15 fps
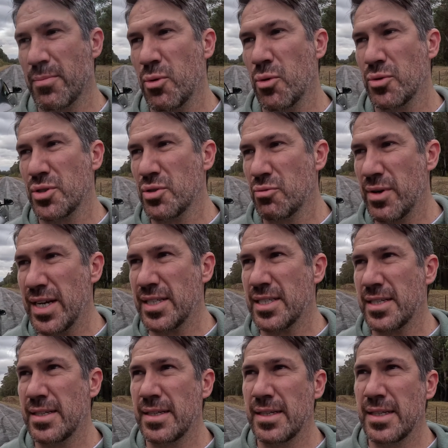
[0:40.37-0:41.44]
more
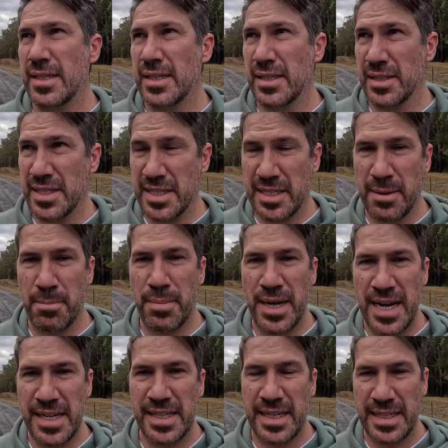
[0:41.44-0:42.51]
directly
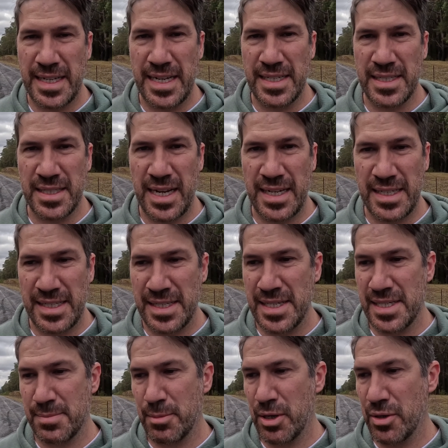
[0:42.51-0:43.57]
competing against that
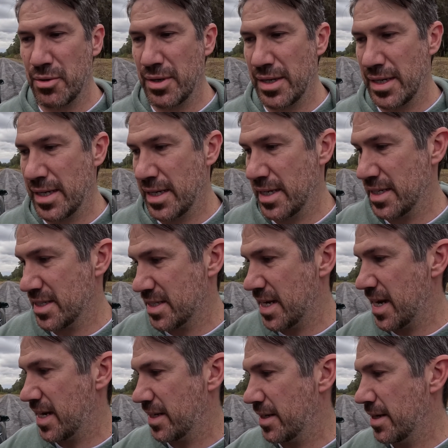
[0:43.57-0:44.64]
Nismo
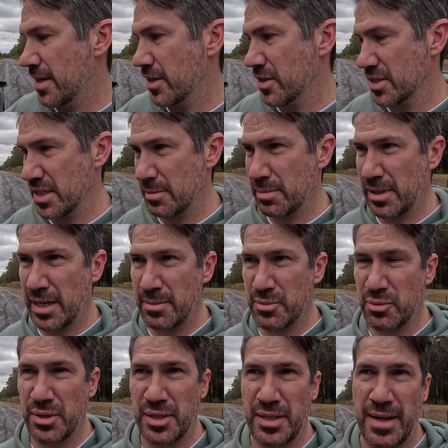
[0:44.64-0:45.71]
Z, because it
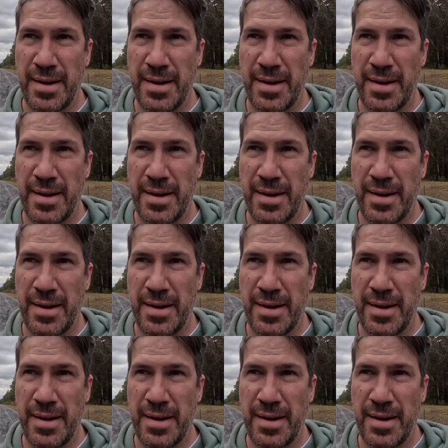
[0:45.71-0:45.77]
comes with